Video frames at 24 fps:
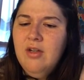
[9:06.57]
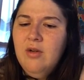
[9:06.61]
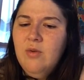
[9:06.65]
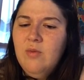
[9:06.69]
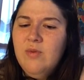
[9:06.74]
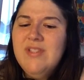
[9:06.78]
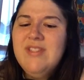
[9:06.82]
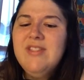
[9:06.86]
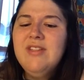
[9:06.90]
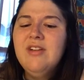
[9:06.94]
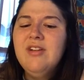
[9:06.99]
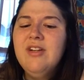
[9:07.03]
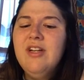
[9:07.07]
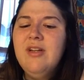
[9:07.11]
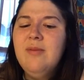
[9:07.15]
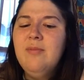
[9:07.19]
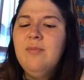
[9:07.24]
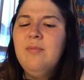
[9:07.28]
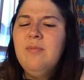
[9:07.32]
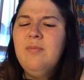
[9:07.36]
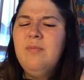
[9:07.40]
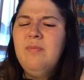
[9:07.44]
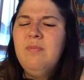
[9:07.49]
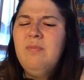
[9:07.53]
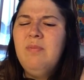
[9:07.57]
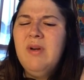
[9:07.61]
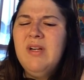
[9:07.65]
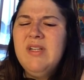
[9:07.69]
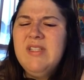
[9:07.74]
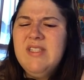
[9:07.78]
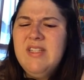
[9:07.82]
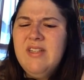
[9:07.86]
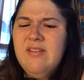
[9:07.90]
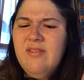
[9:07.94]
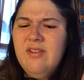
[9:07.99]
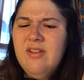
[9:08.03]
Was there
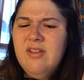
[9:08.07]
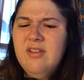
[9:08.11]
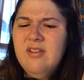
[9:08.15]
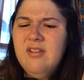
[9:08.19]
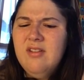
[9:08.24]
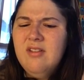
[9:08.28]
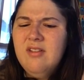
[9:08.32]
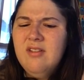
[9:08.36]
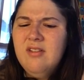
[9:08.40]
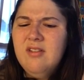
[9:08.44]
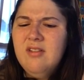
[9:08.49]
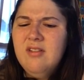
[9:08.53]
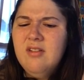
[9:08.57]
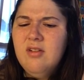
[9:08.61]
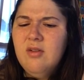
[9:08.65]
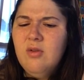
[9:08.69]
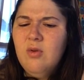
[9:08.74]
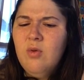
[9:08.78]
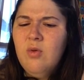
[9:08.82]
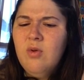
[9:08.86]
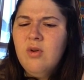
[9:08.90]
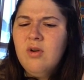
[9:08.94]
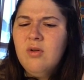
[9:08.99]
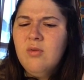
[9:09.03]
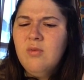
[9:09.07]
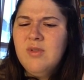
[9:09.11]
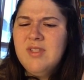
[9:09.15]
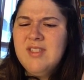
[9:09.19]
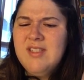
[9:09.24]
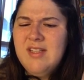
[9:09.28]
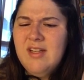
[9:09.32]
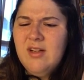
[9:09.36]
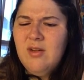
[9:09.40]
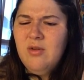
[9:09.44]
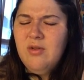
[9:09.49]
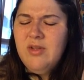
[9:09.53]
pus even, or was
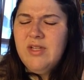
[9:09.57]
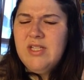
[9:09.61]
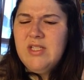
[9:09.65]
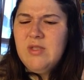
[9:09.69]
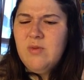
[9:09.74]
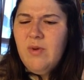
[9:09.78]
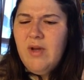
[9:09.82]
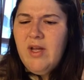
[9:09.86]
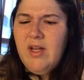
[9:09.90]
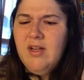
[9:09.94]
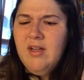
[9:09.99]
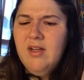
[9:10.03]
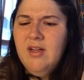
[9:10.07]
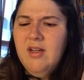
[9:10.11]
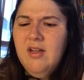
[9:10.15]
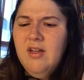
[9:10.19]
that only sweat?